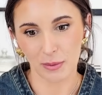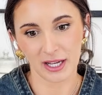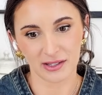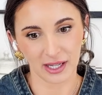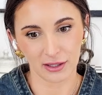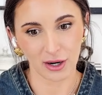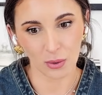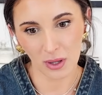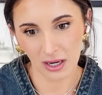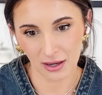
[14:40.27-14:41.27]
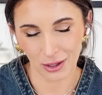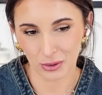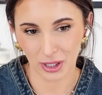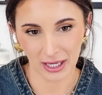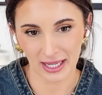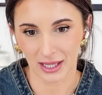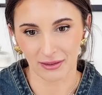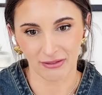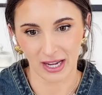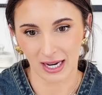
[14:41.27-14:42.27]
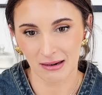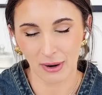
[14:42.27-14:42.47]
Because like those aren't hitting the feed.